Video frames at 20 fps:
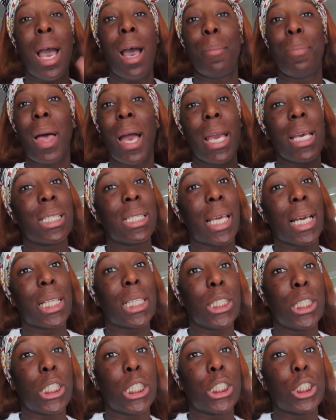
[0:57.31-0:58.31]
Not
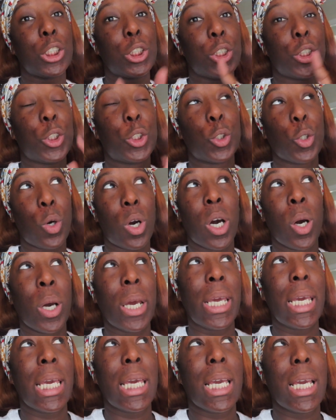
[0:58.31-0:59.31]
exactly sure
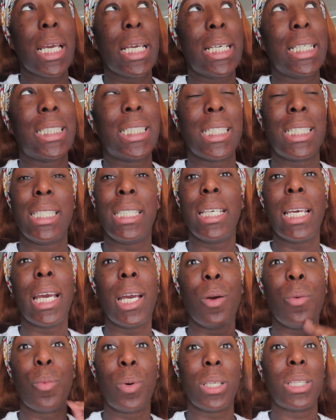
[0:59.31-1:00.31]
just
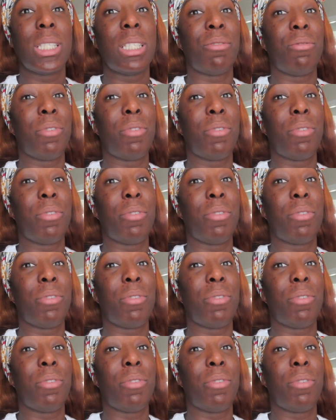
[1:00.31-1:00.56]
yet what this